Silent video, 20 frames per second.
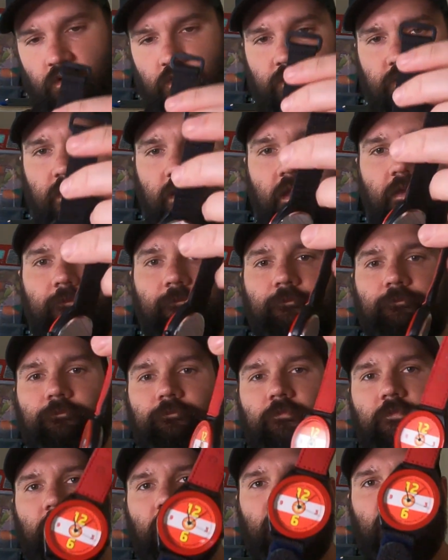So yeah,
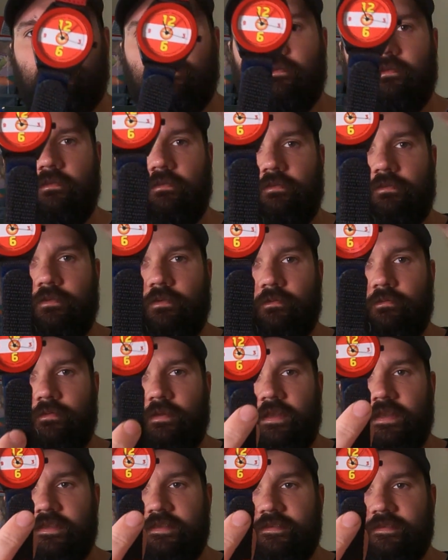so
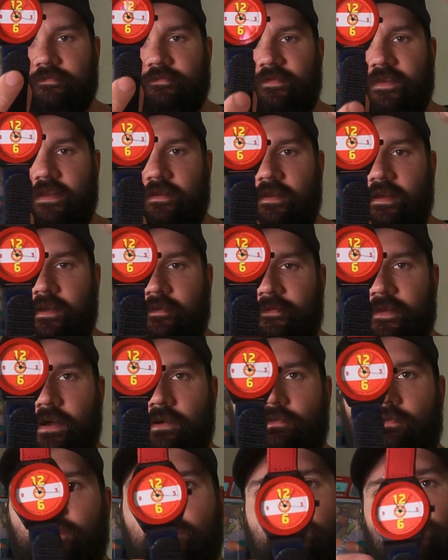it's
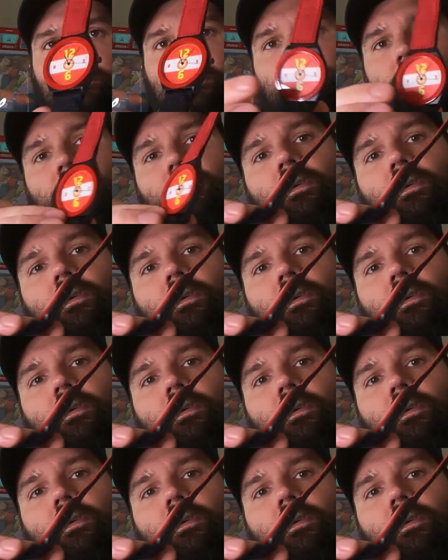Velcro